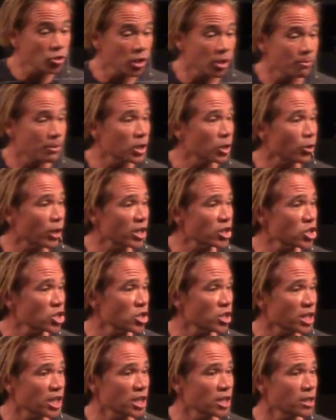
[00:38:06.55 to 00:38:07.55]
going to be the greatest in
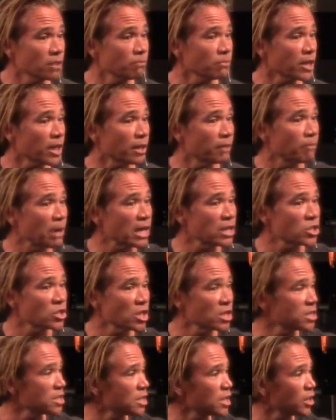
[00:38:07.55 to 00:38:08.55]
the kingdom? Can my
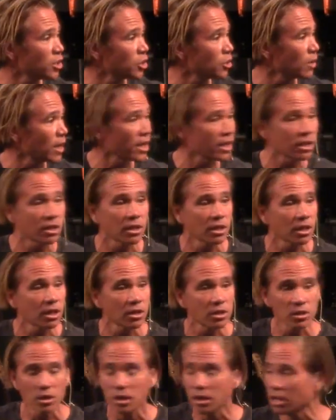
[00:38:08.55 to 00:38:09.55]
son sit on your right and the
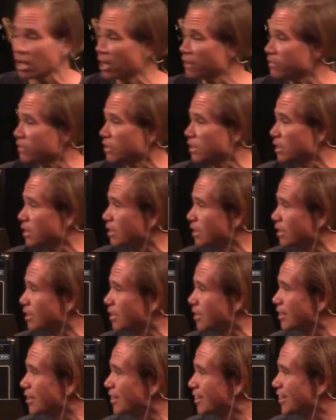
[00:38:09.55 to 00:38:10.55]
other uh, left?
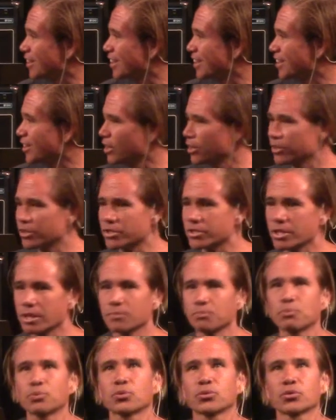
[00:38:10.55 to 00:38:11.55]
And all the other
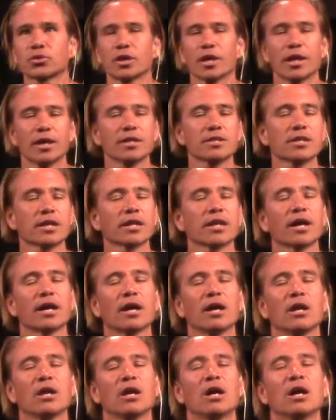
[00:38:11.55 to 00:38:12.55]
like, Psh. he's like,
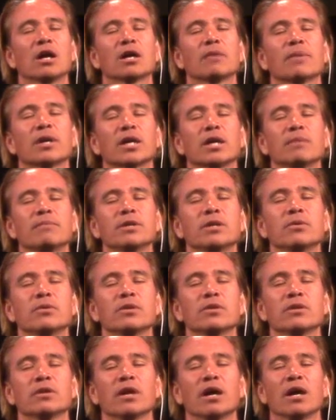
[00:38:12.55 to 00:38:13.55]
how long am I going to be
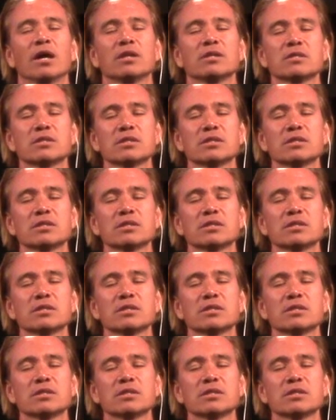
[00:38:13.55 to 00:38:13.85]
with you guys?